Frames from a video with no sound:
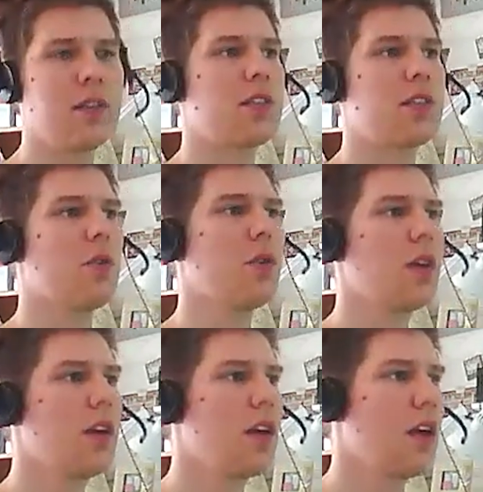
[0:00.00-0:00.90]
So
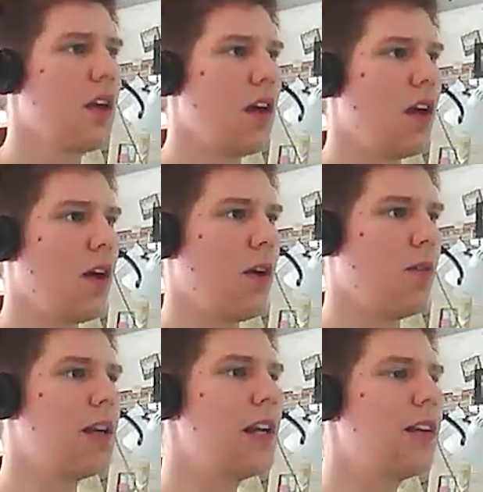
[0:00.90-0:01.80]
uh,
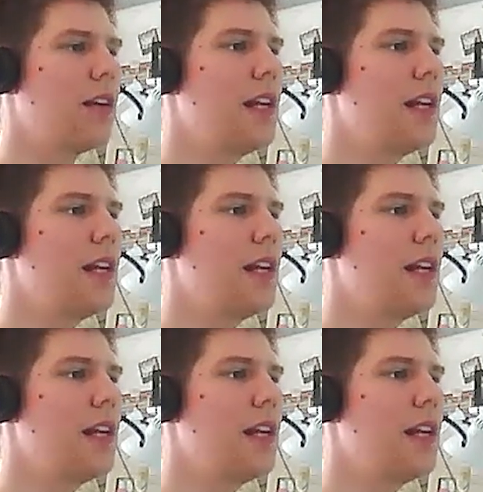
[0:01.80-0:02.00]
we really,